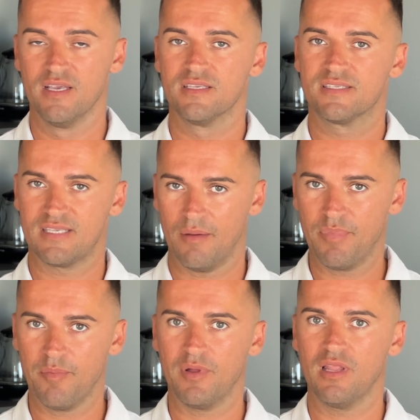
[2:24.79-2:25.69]
Some
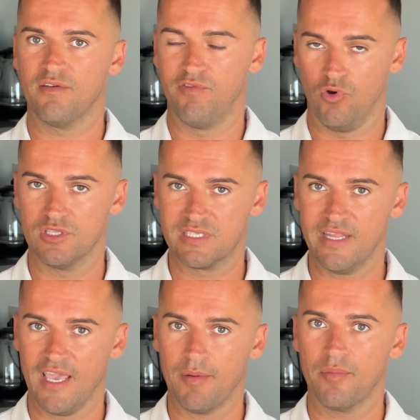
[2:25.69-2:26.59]
people avoid
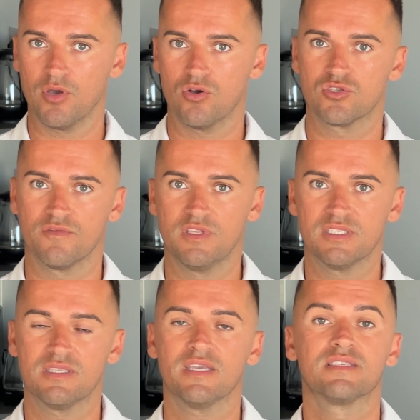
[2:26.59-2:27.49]
Sliema because of these
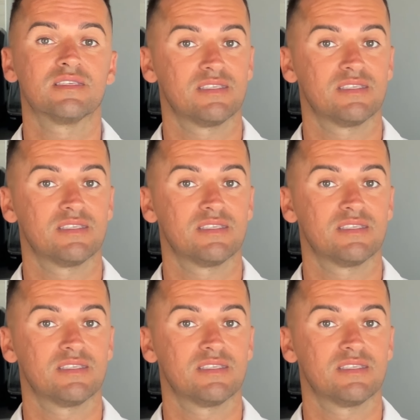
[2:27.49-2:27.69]
things.